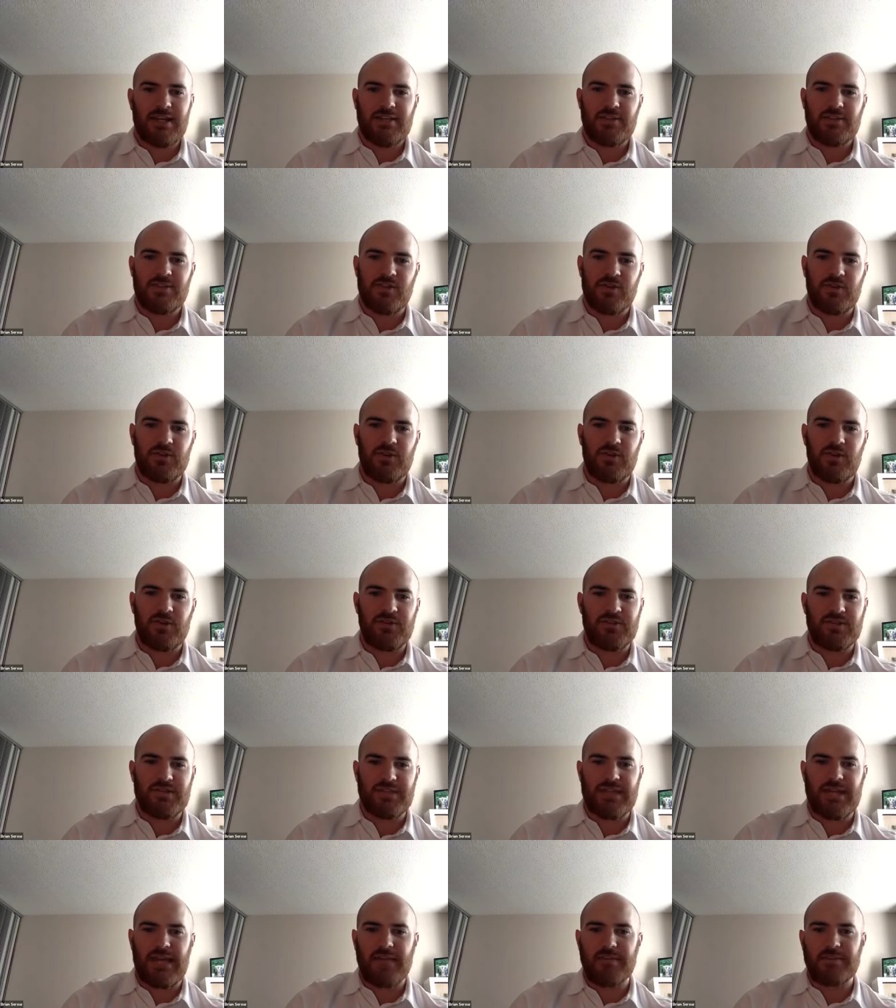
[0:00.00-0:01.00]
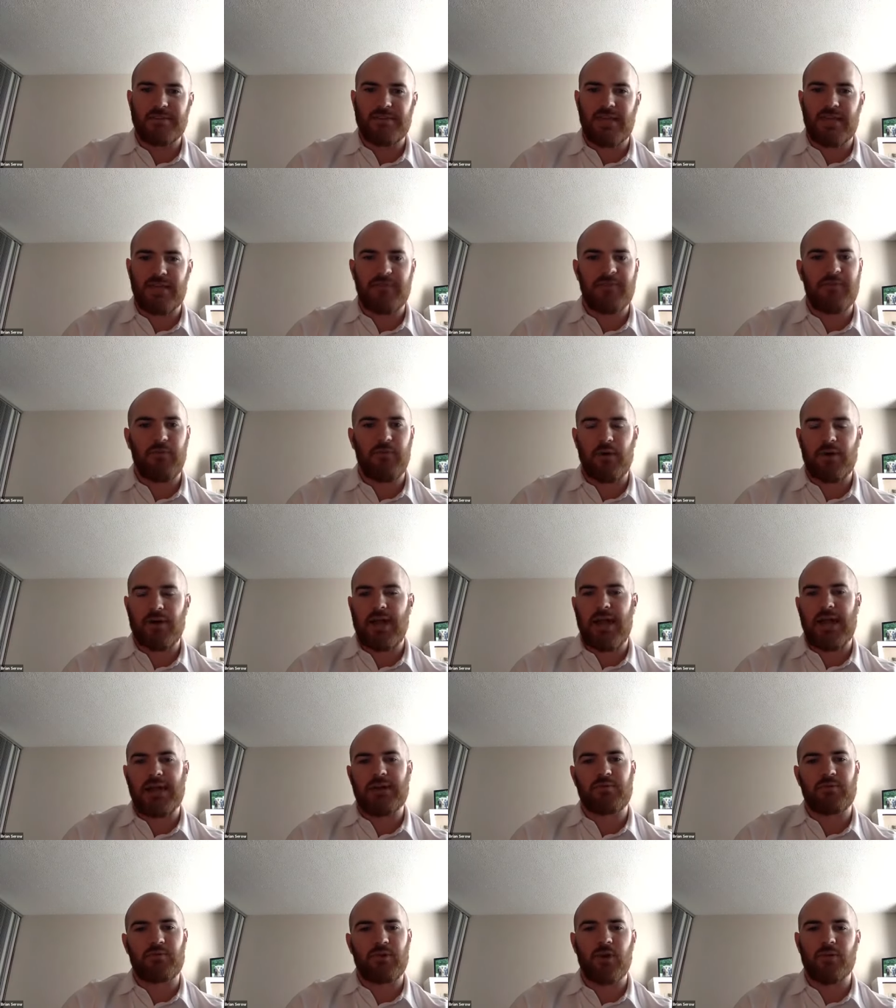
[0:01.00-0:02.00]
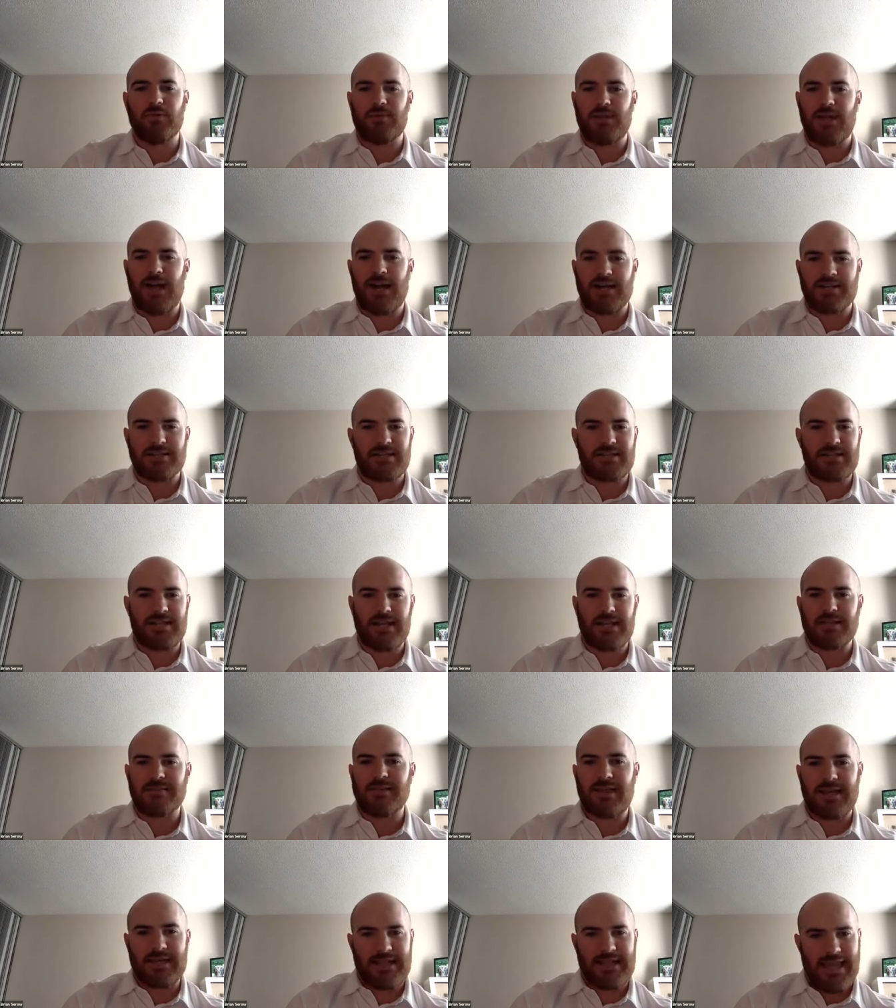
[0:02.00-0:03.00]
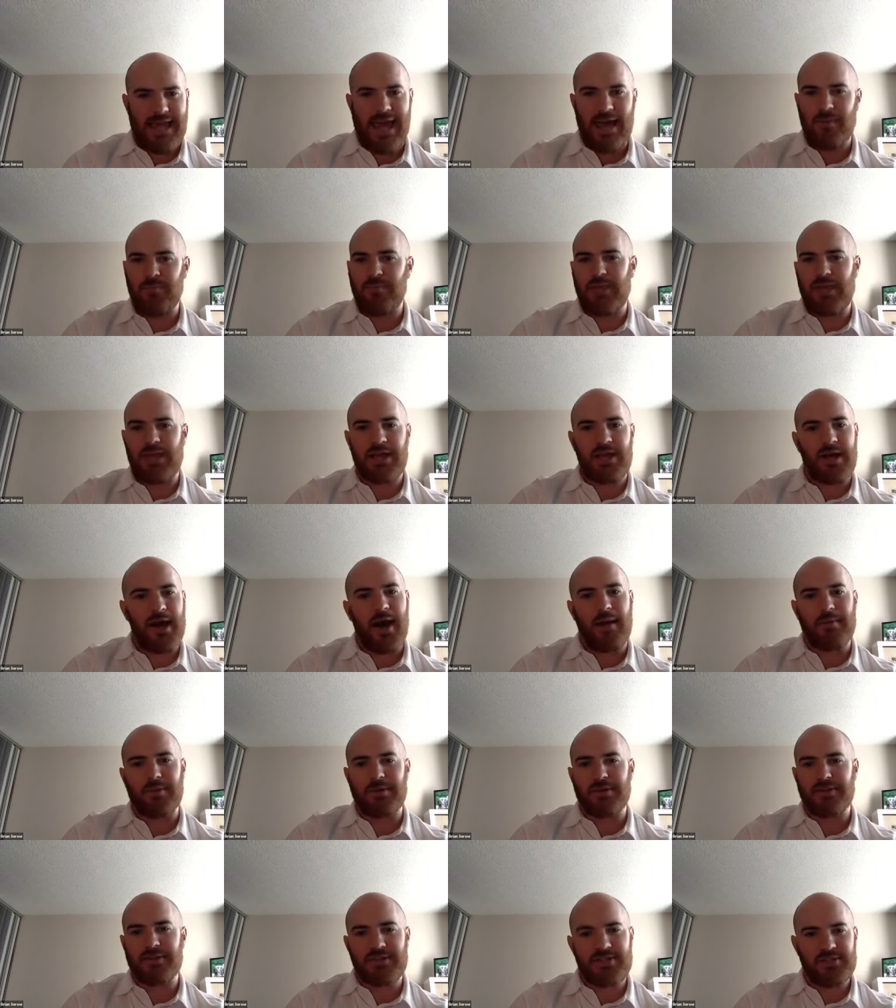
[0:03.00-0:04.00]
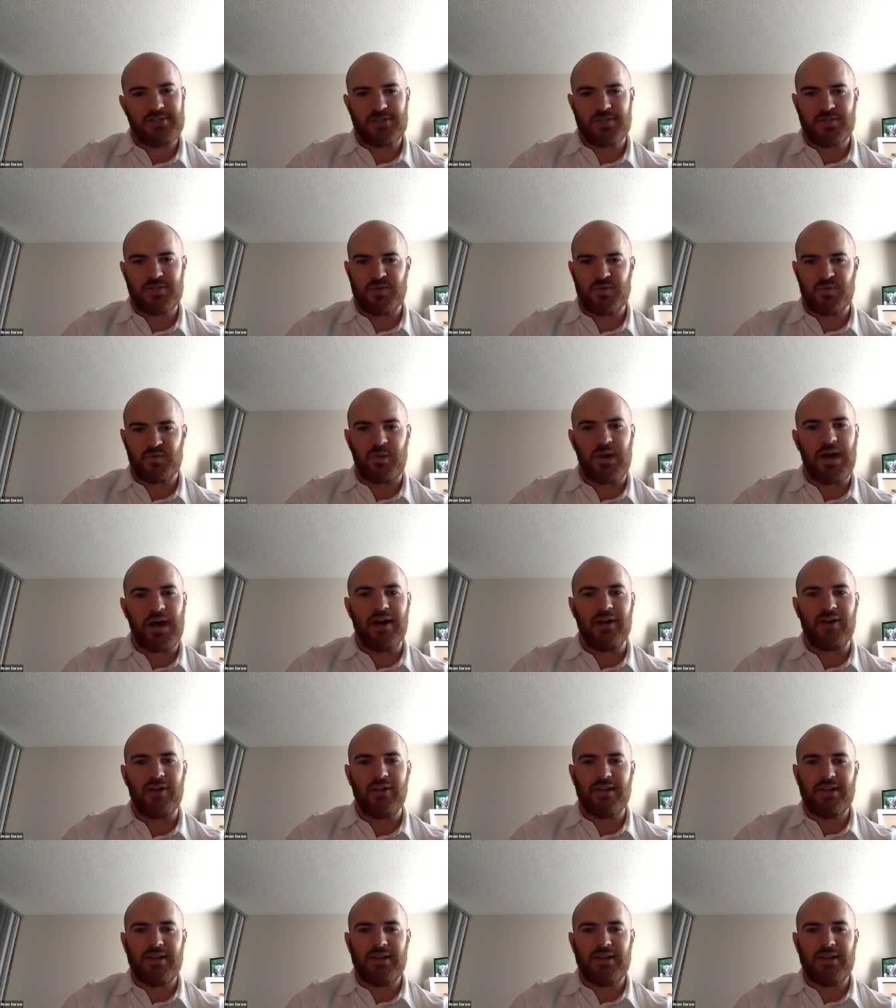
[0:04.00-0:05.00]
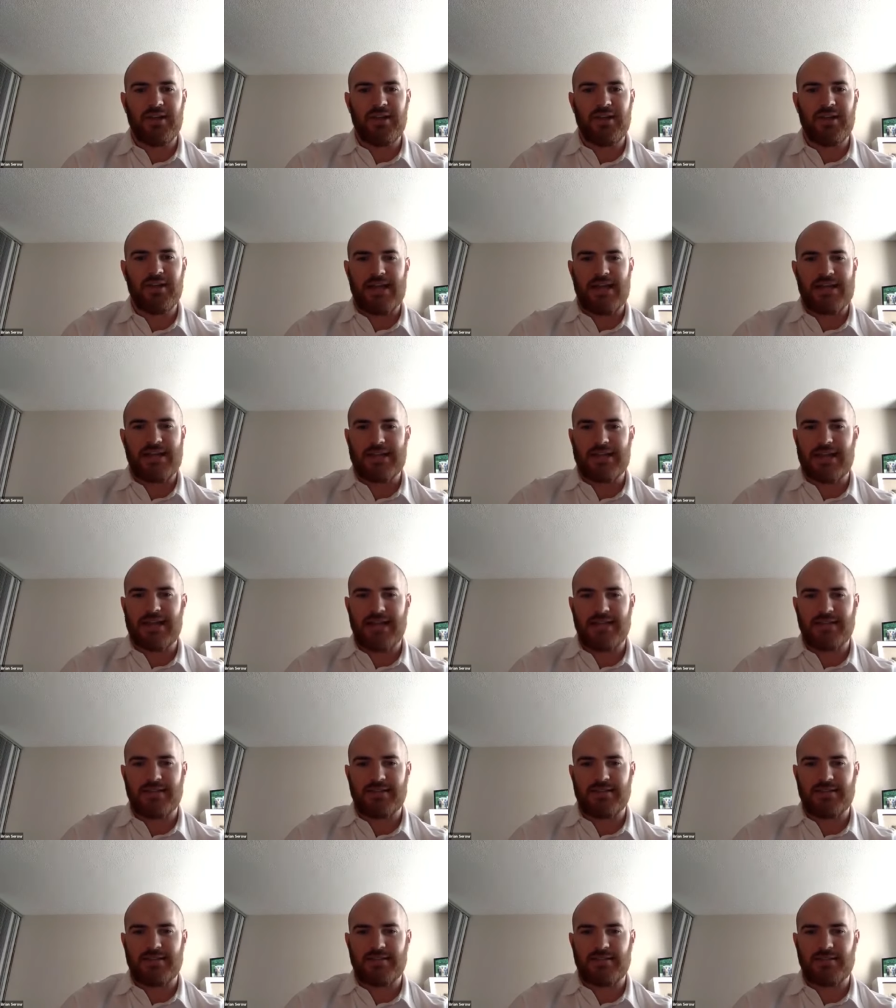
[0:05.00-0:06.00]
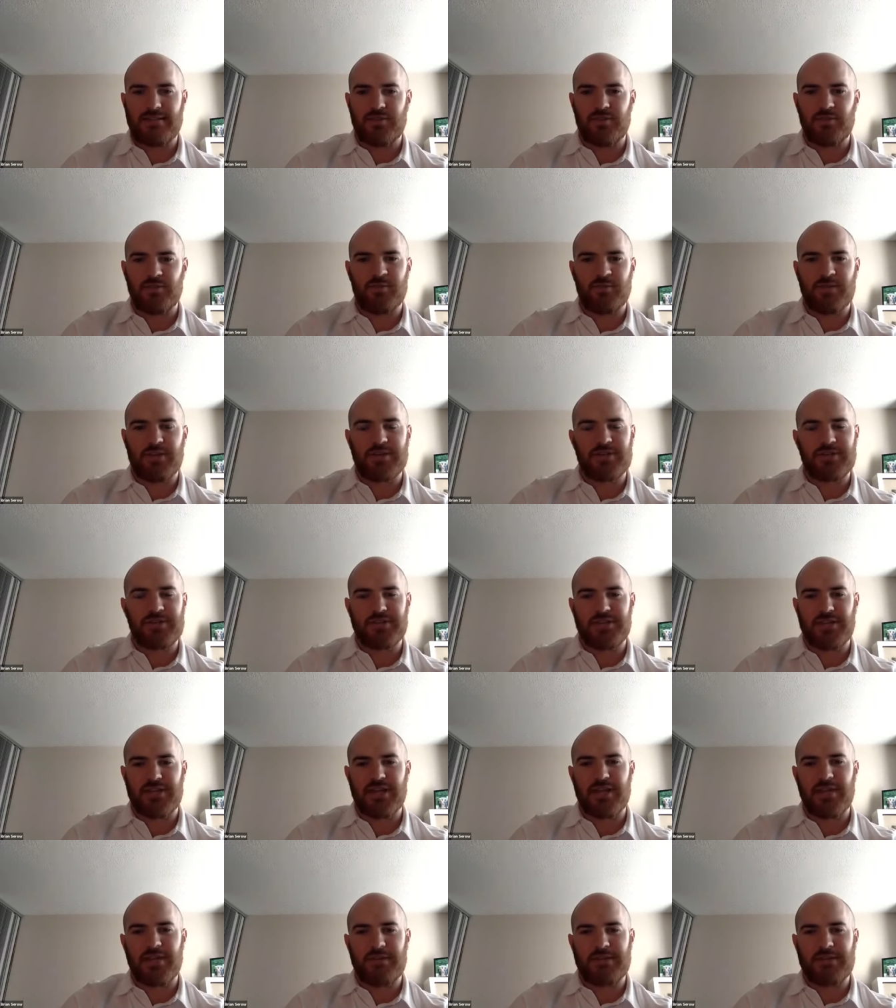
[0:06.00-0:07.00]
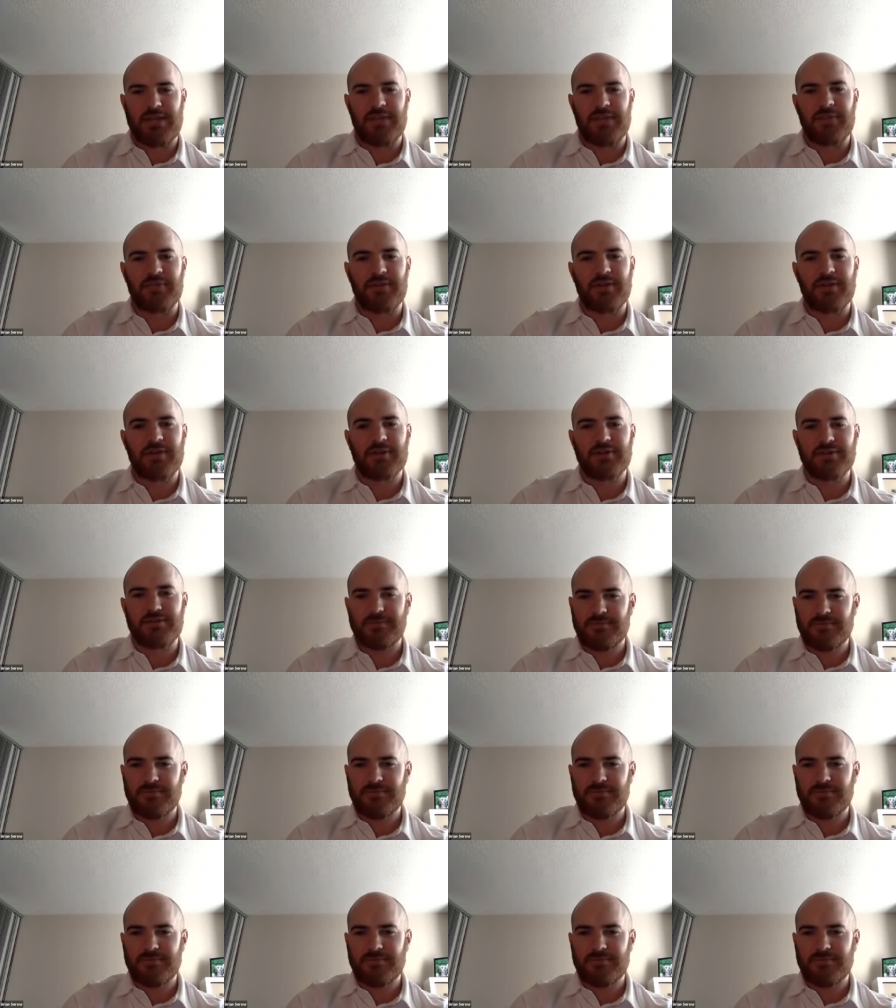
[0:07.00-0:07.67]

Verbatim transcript: So you'll see games like Fortnite and Roblox and things like that being commerce engines as well and I think that's super interesting coming down the road.